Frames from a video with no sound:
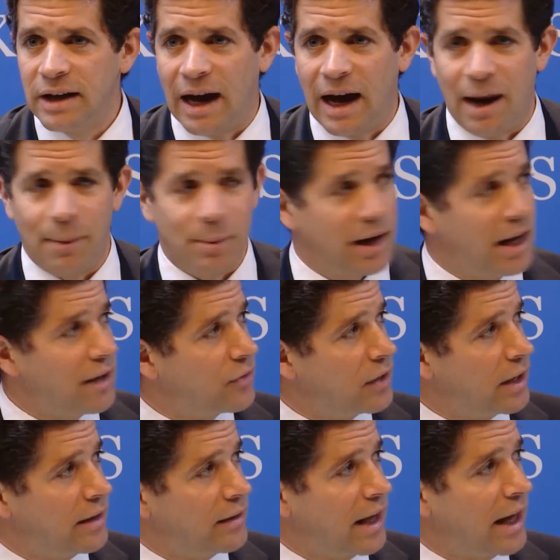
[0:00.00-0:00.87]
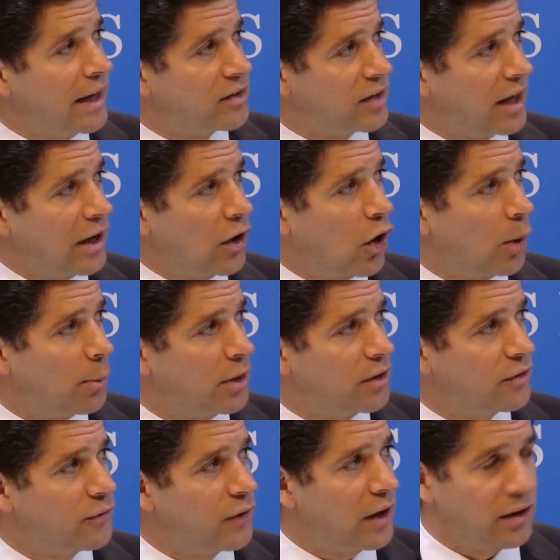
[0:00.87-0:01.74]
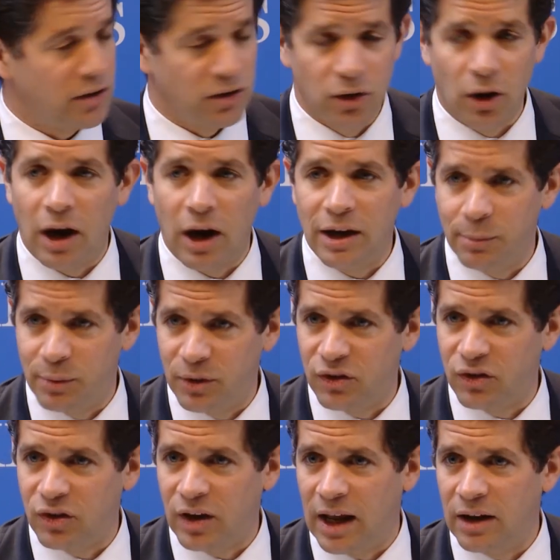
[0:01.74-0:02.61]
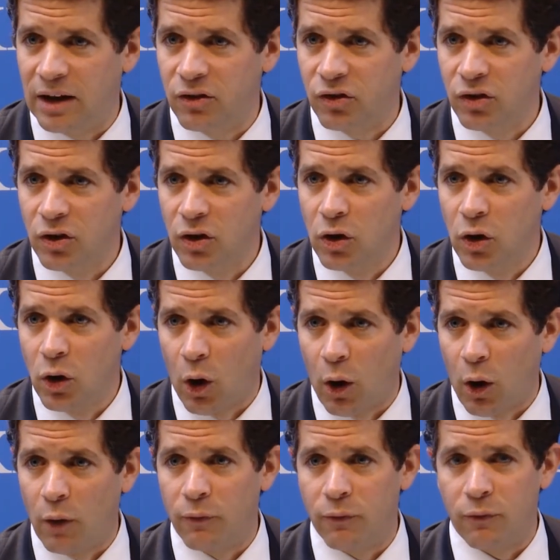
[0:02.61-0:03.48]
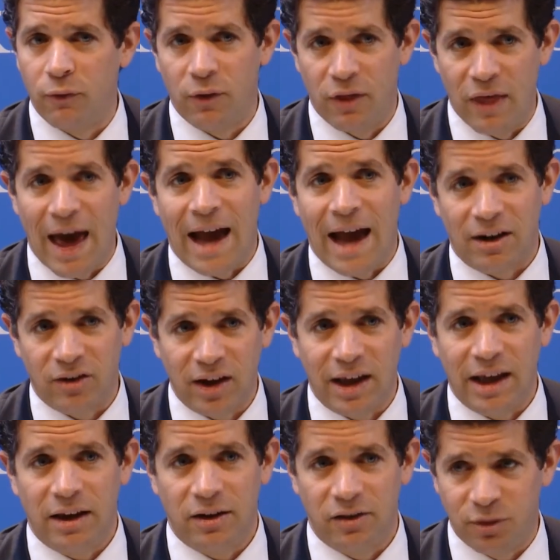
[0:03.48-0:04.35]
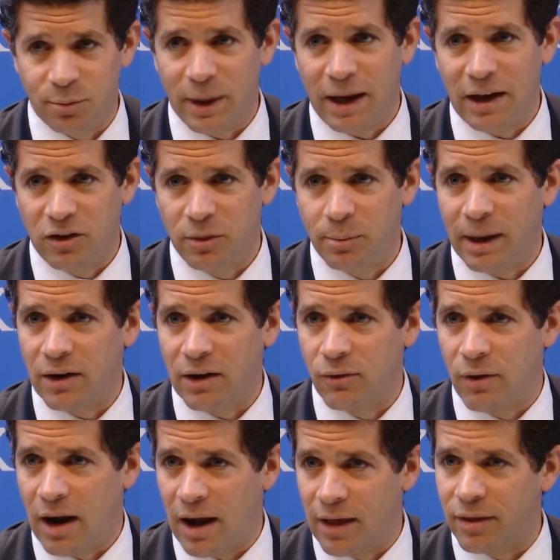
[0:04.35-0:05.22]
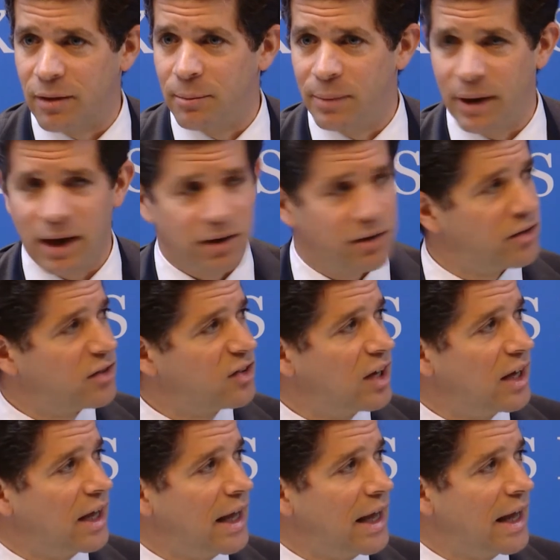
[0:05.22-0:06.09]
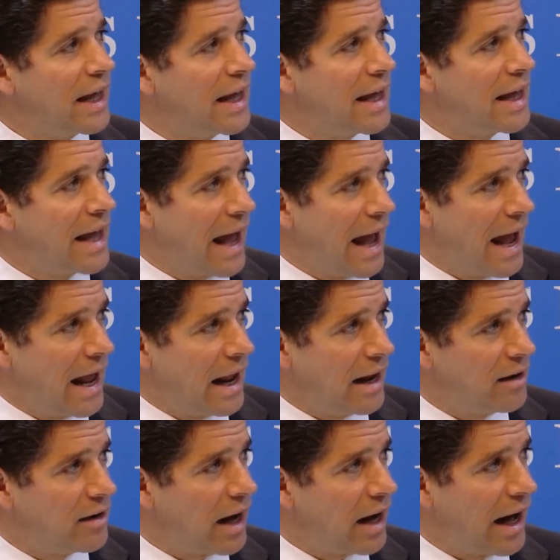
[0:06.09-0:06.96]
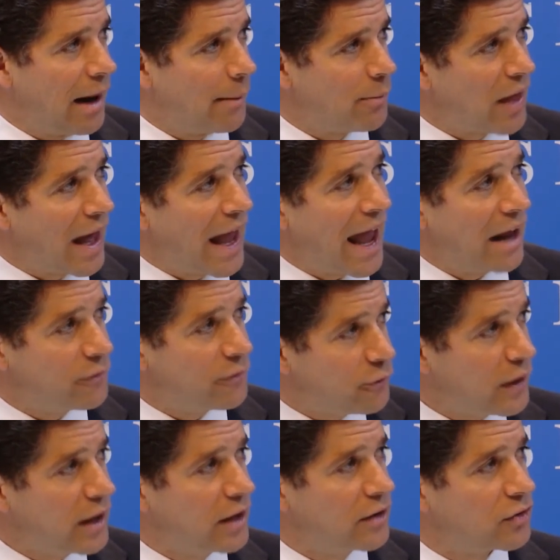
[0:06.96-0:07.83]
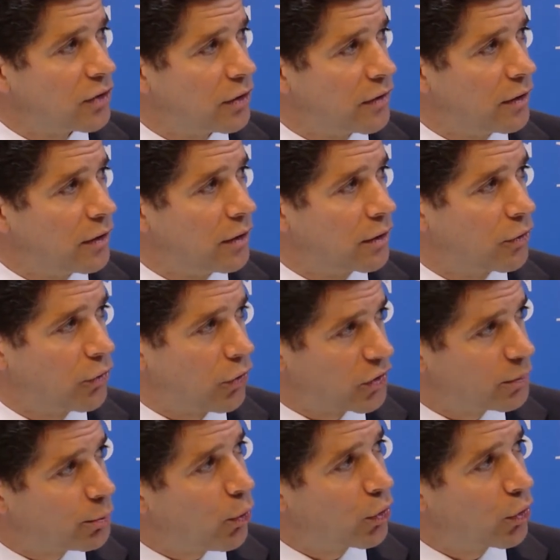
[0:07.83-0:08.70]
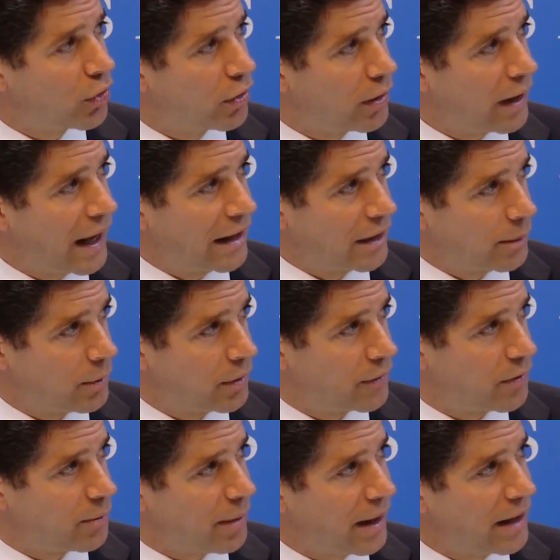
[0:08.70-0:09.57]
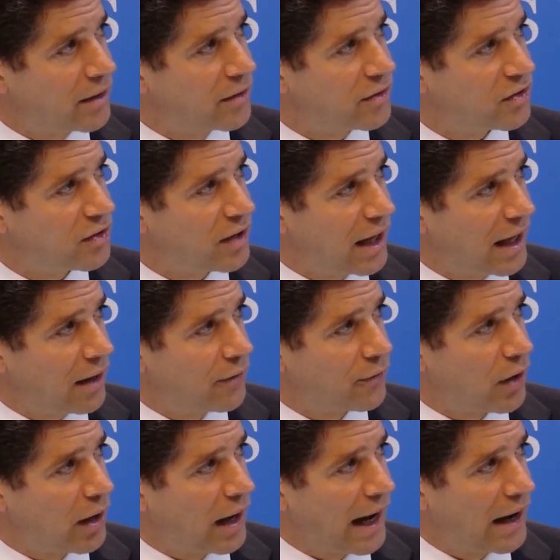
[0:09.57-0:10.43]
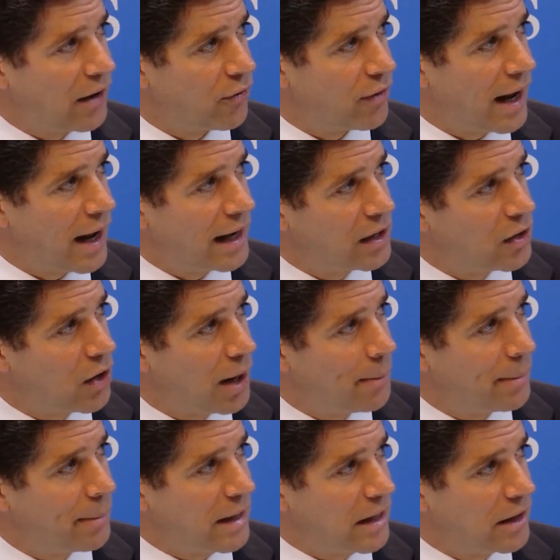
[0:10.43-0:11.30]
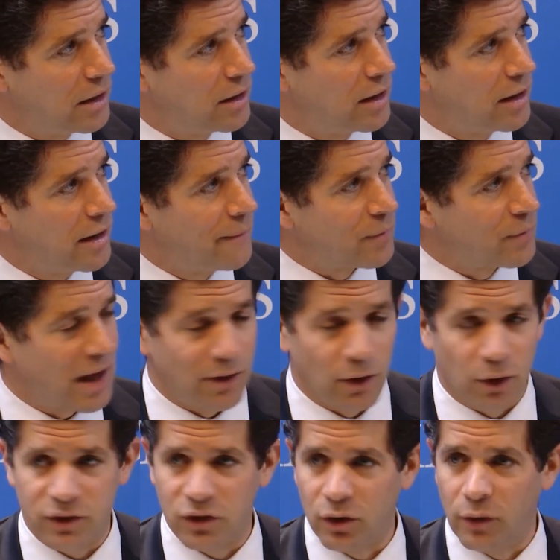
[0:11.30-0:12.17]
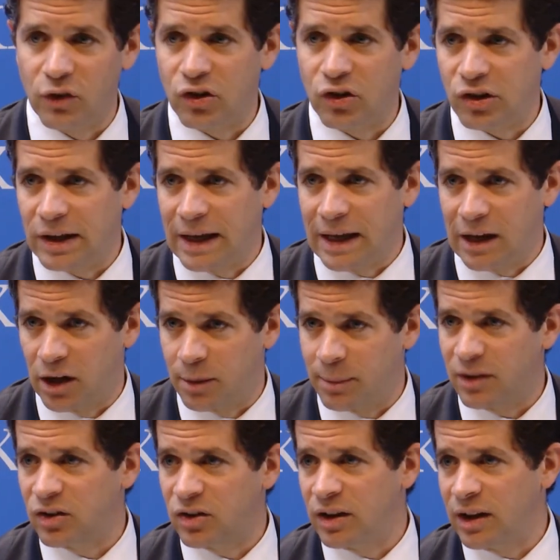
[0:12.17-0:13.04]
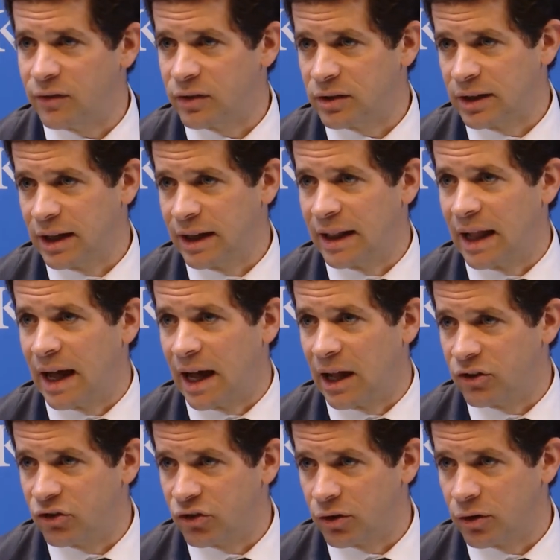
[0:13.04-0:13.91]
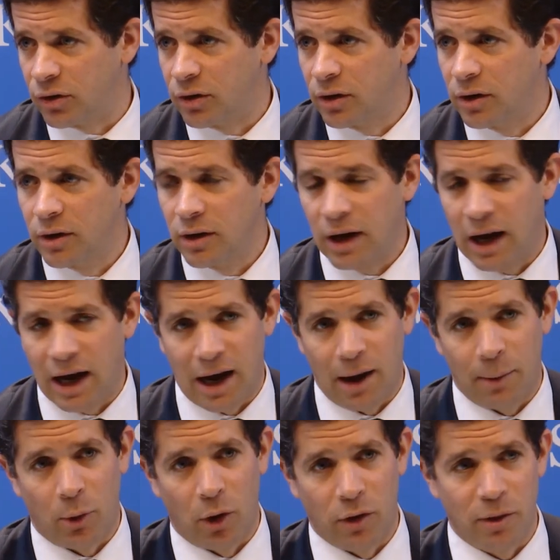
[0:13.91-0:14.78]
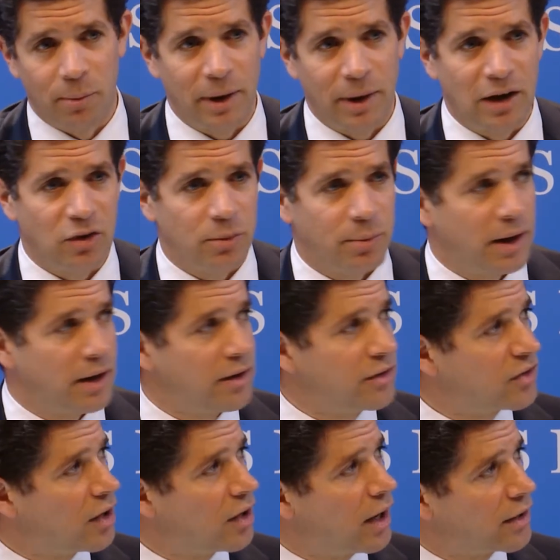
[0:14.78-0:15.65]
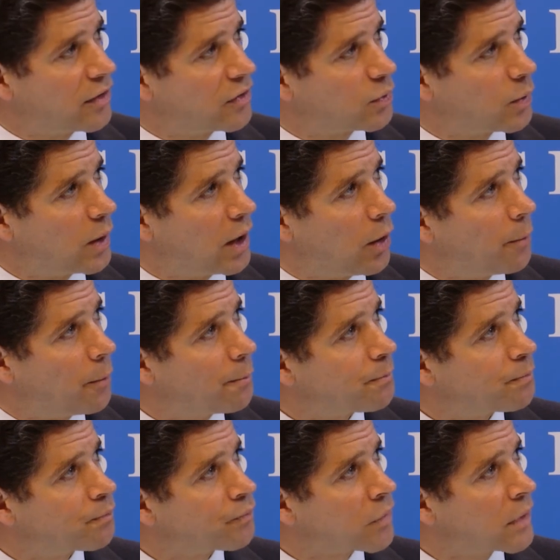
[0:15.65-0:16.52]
And even in these e-commerce figures, 90% of that is B2B rather than B2C. And they had figures on the cross-border element of the B2C of 189 billion, and that's obviously going to be significantly larger on the B2B side as well.